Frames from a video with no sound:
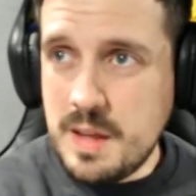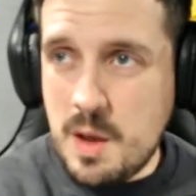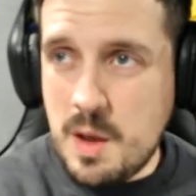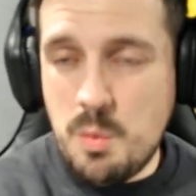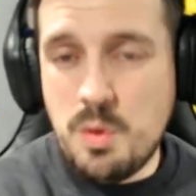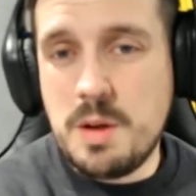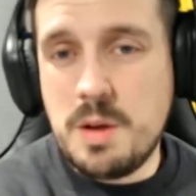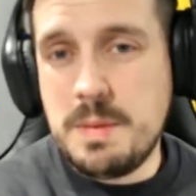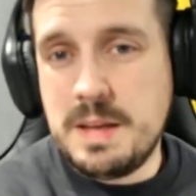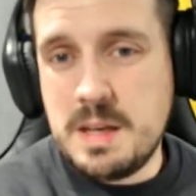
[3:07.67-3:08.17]

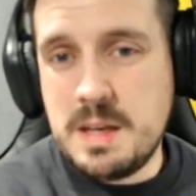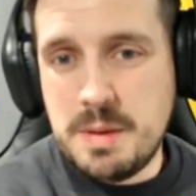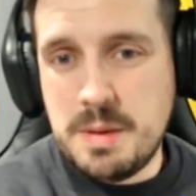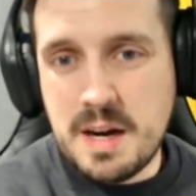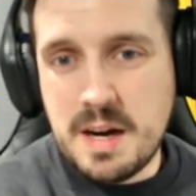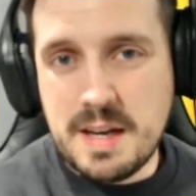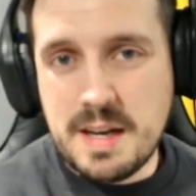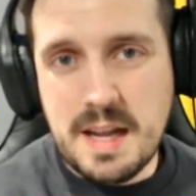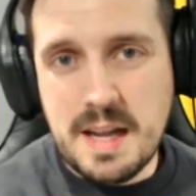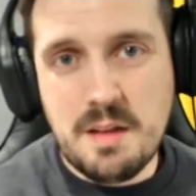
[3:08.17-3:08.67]
It would have been the
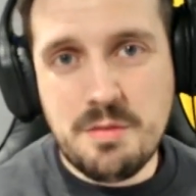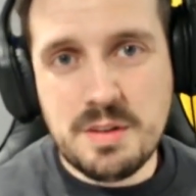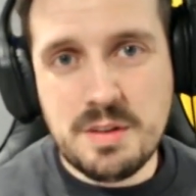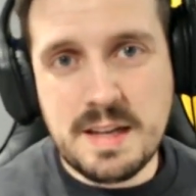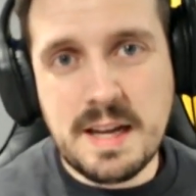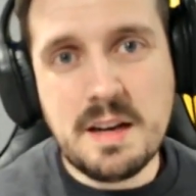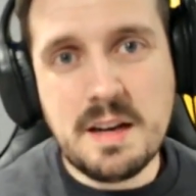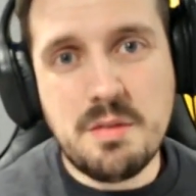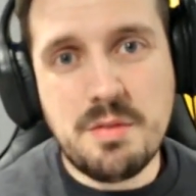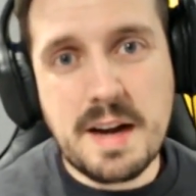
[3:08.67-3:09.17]
bigger thing for
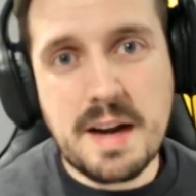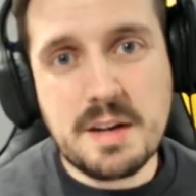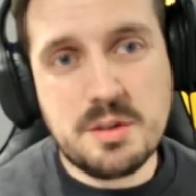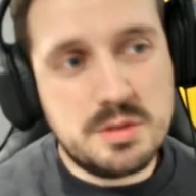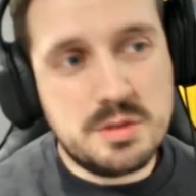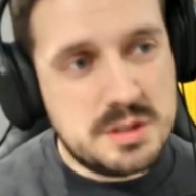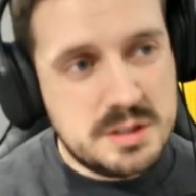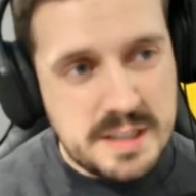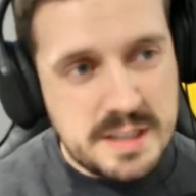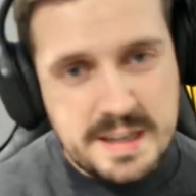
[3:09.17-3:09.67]
Daniel Farke
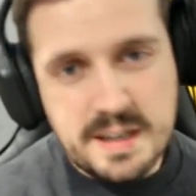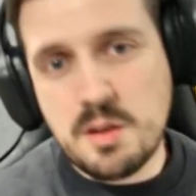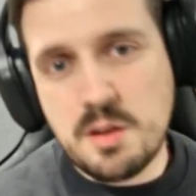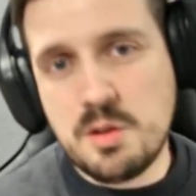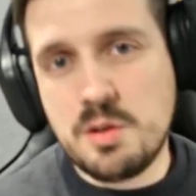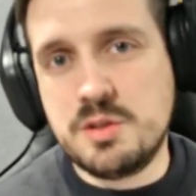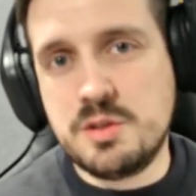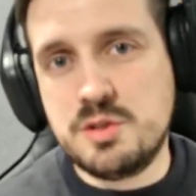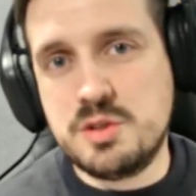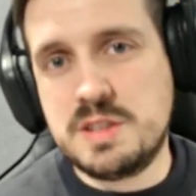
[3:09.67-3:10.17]
just to say,
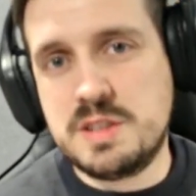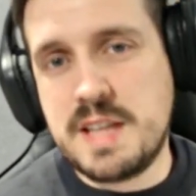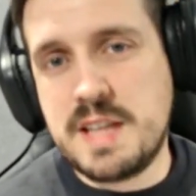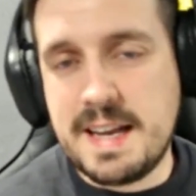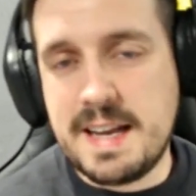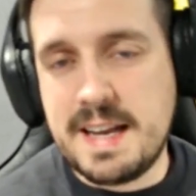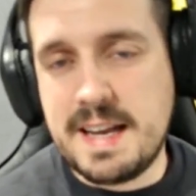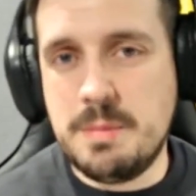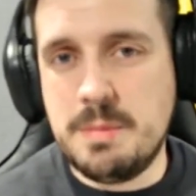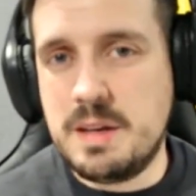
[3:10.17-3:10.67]
no, look, just
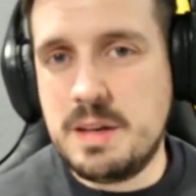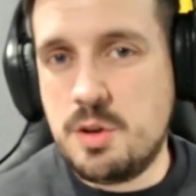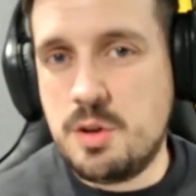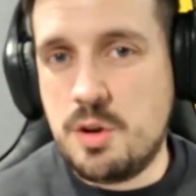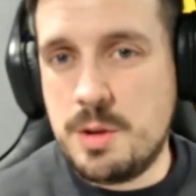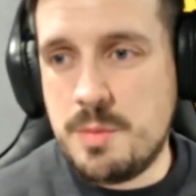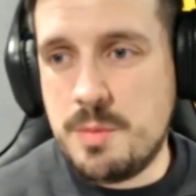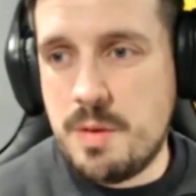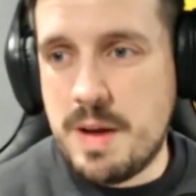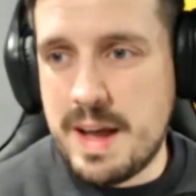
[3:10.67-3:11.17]
take a little bit of
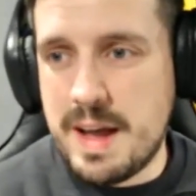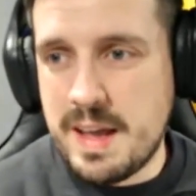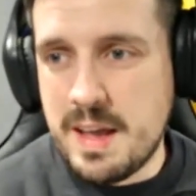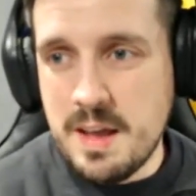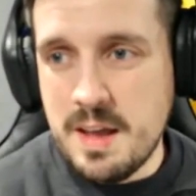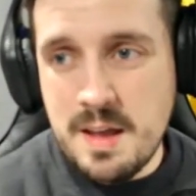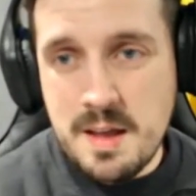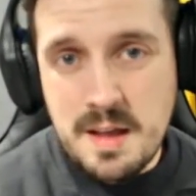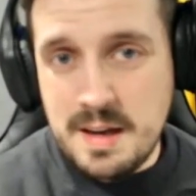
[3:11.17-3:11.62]
time away.